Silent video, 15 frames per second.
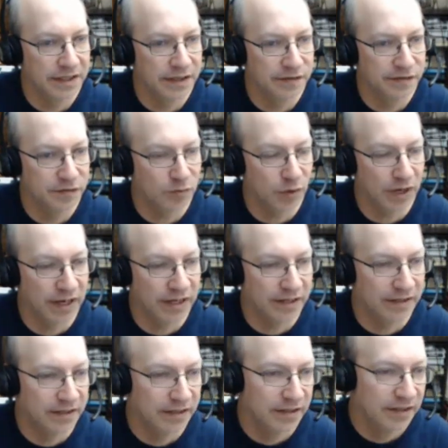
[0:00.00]
gives
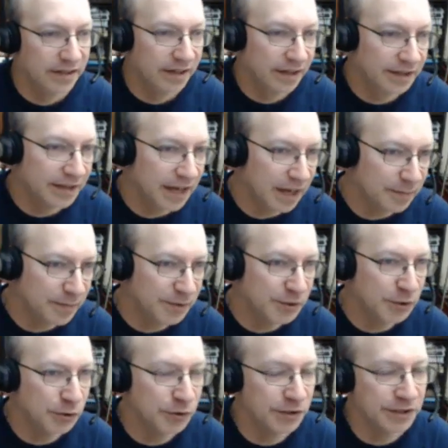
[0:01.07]
white an
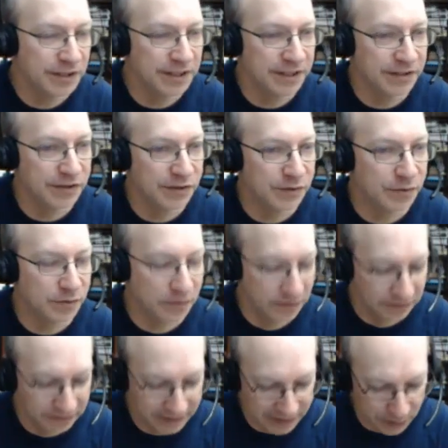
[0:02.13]
opportunity to
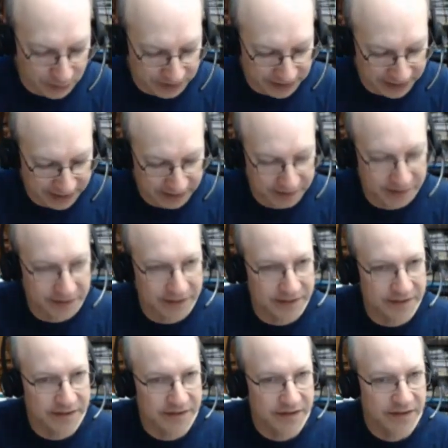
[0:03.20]
liquidate
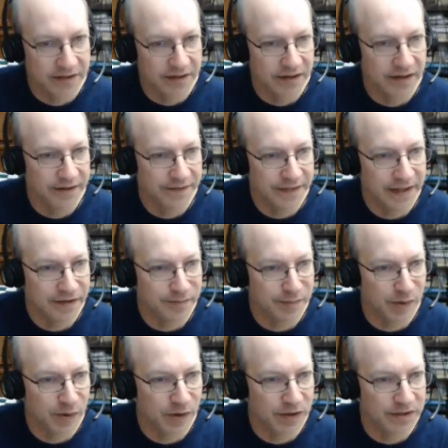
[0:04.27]
the f
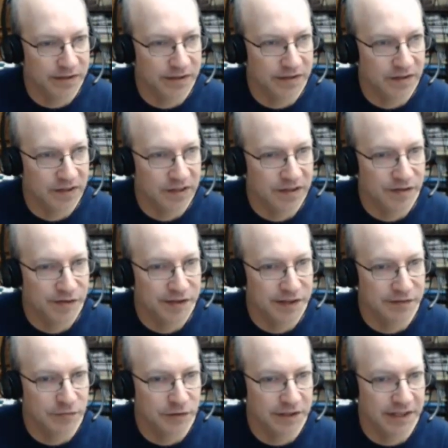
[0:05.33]
pawn.
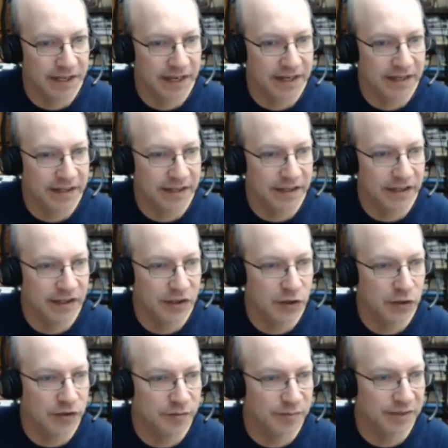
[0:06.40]
Instead of rook e8, he
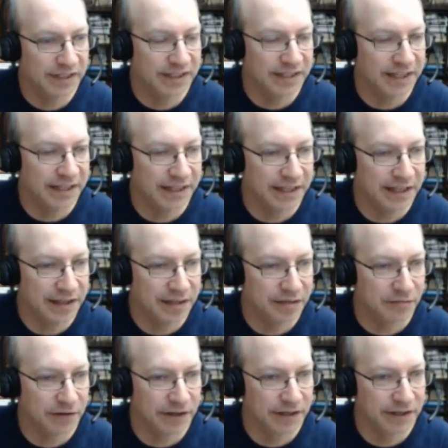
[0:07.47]
could have played king
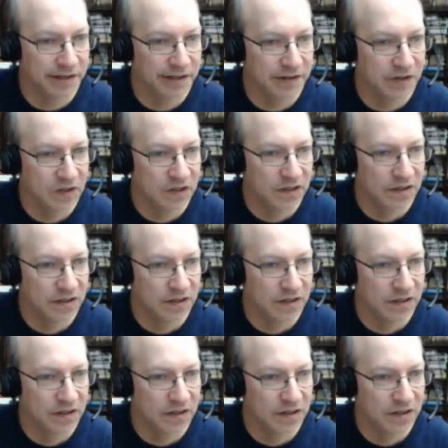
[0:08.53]
e3,